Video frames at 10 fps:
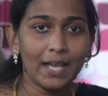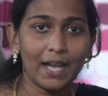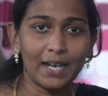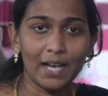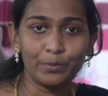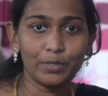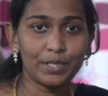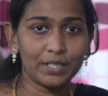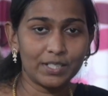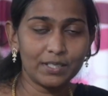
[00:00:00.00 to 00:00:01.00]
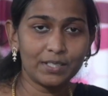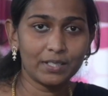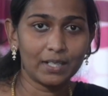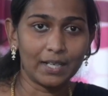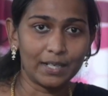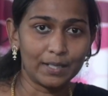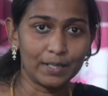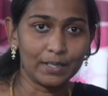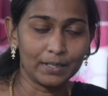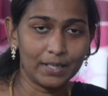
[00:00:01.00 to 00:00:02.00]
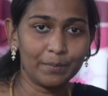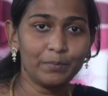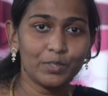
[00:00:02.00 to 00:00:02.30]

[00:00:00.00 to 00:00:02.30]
and I would suggest them